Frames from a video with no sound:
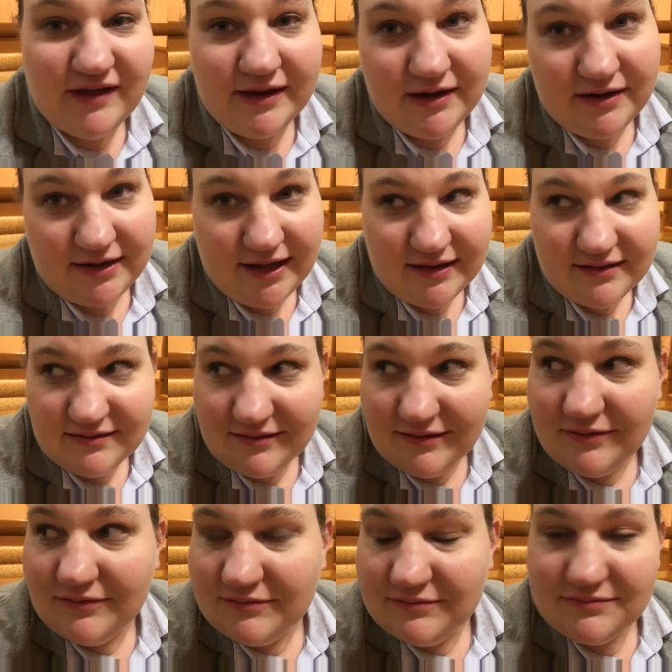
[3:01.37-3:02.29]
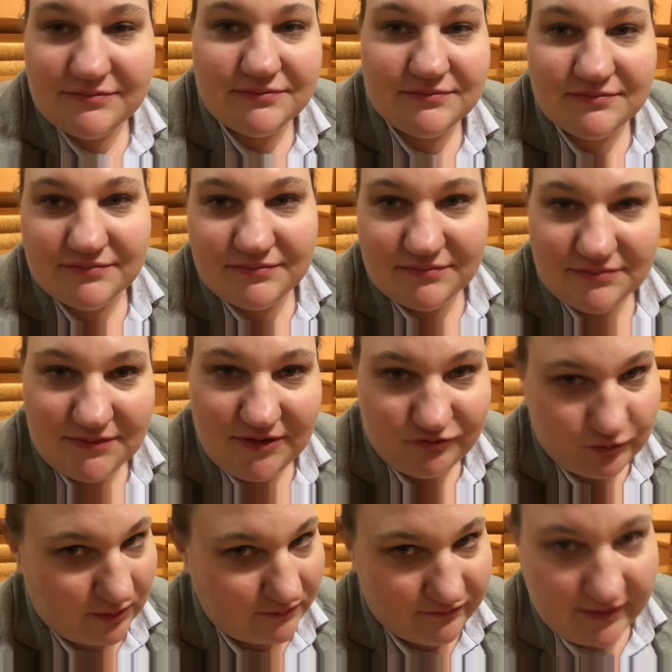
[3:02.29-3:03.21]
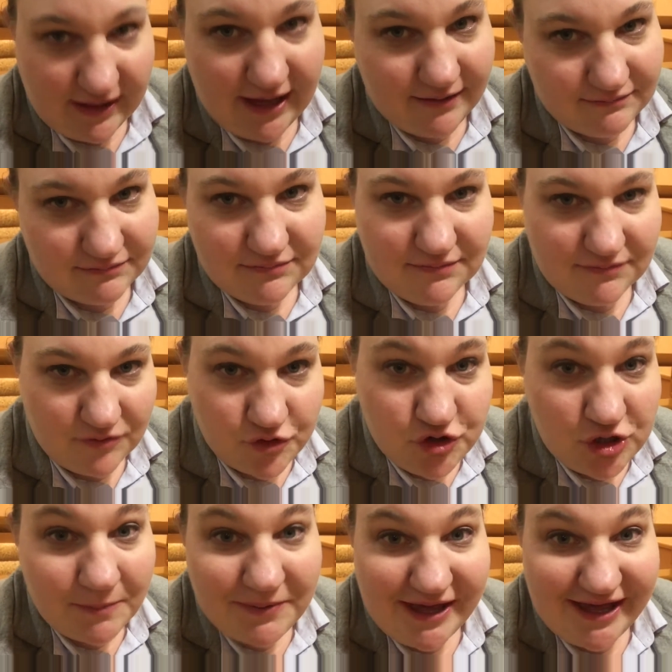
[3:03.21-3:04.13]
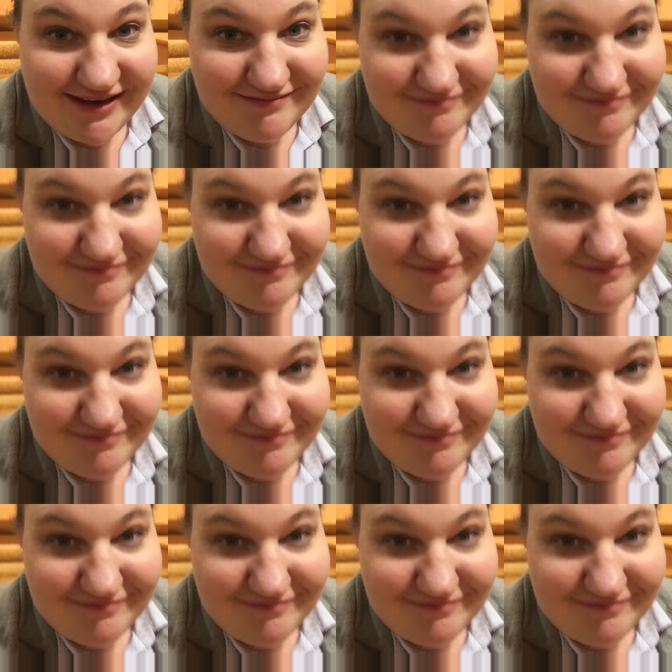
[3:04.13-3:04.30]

not here yet, so you have to wait for that. Jump cut!